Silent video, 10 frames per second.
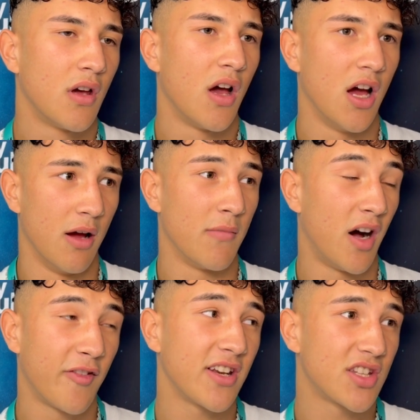I
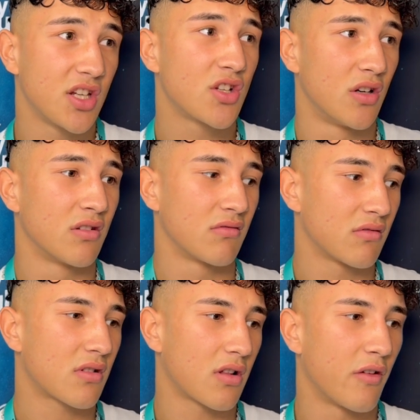think this year's gone,
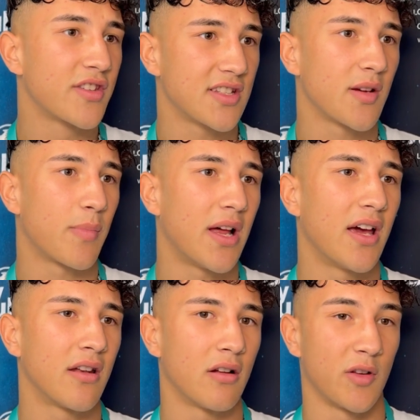obviously, to
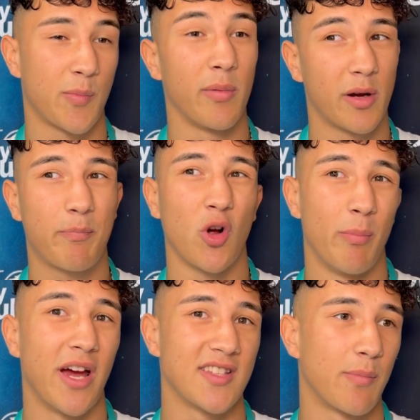plan. It's probably gone
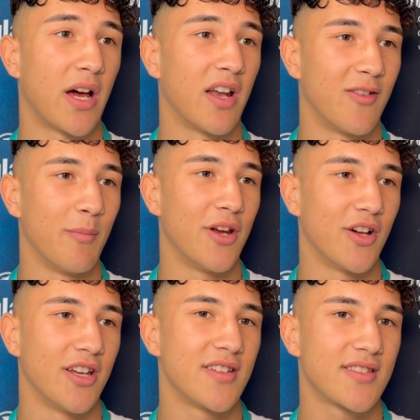better to plan, if I'm being
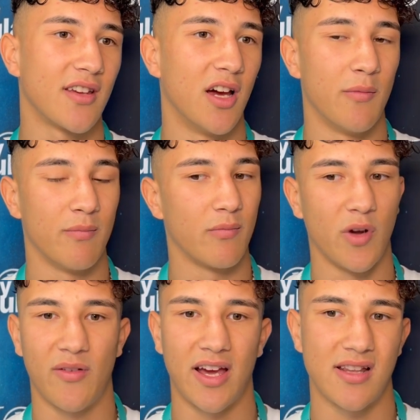honest.
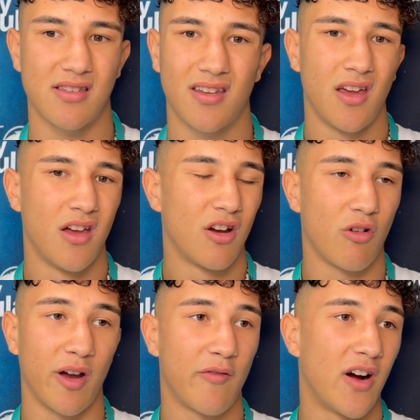We've had
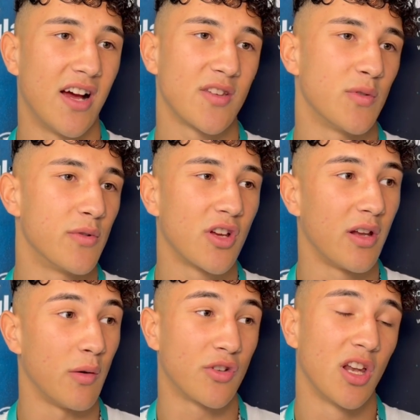great fights. It was
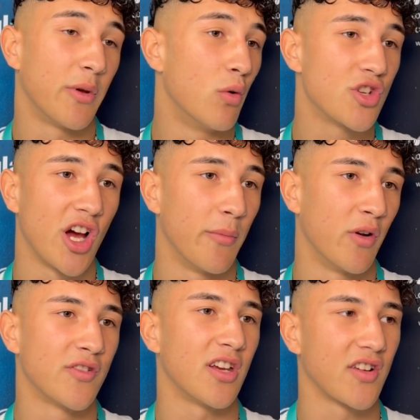going to be all journeyman,
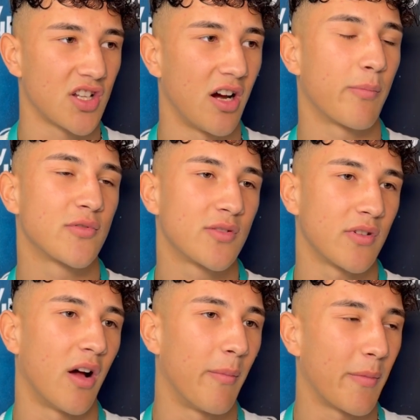obviously. I
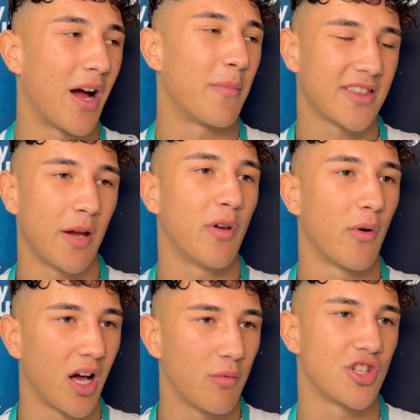had my debut
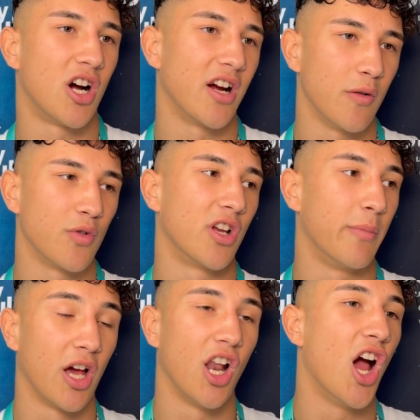when I was young. It was going to
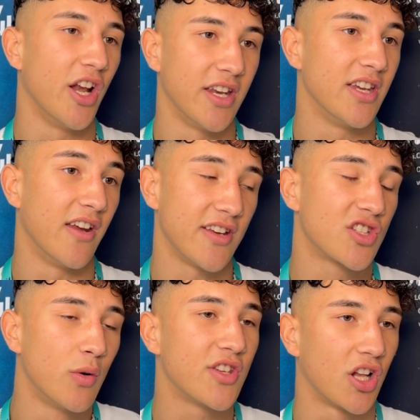be a learning year, and it
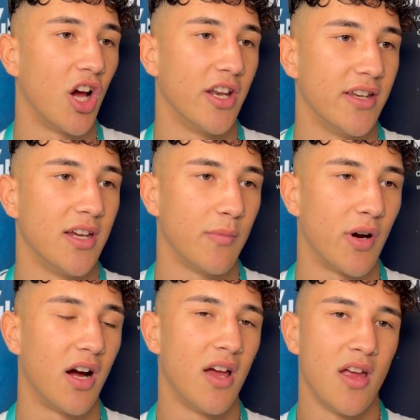still is a learning year,
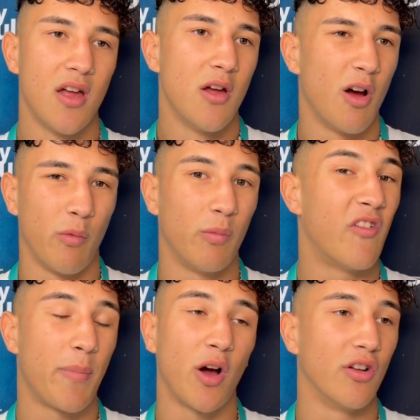but with
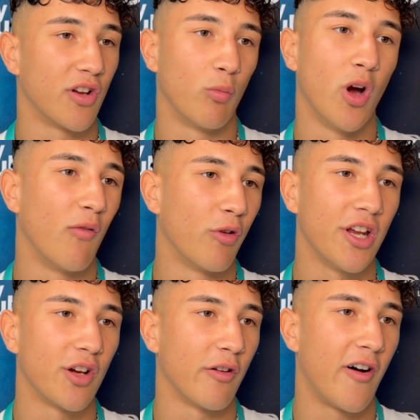opponents that weren't really
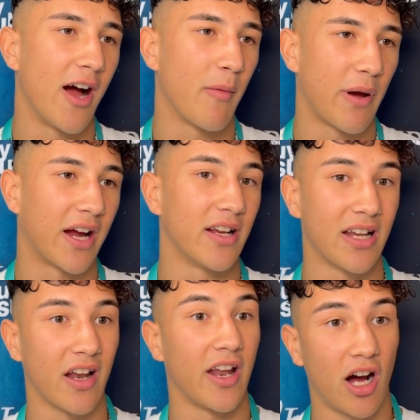going to fire back, and
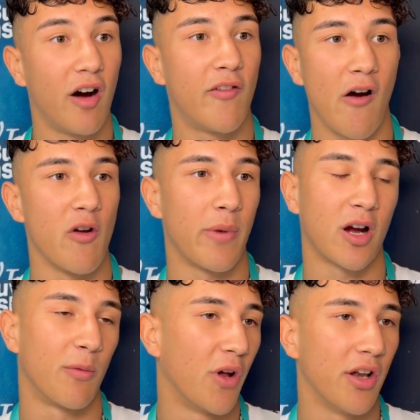now that they are firing back,
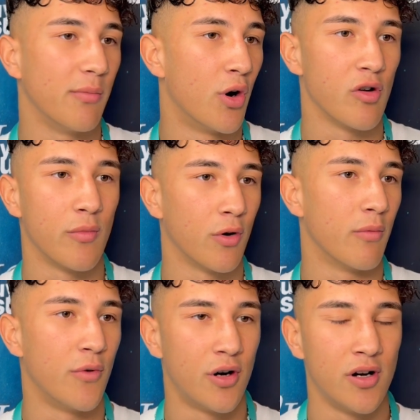I'm learning more and more and
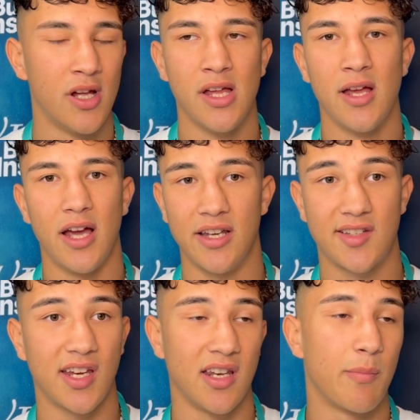more. And you're
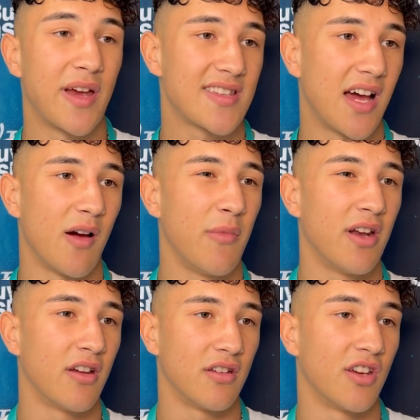seeing the best out of me
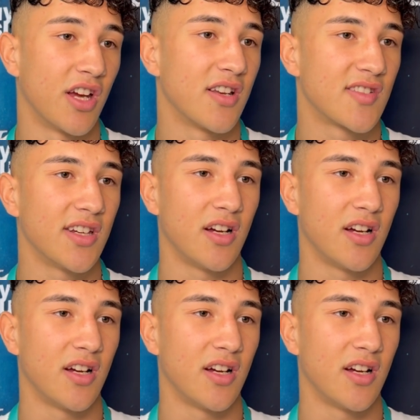that you're going to see.